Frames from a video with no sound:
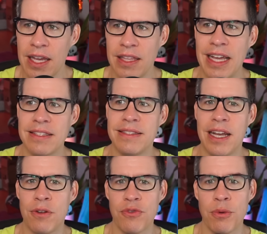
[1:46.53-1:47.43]
and that's
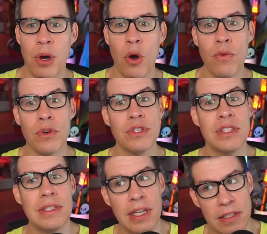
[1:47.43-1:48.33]
down from over
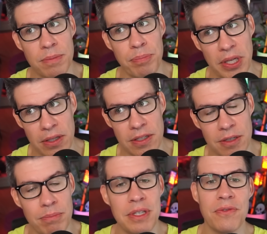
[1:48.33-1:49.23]
$6
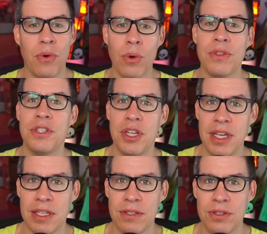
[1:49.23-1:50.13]
billion before the
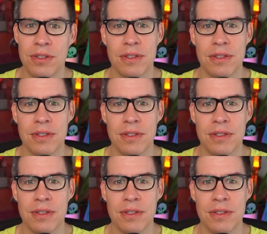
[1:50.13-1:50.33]
change.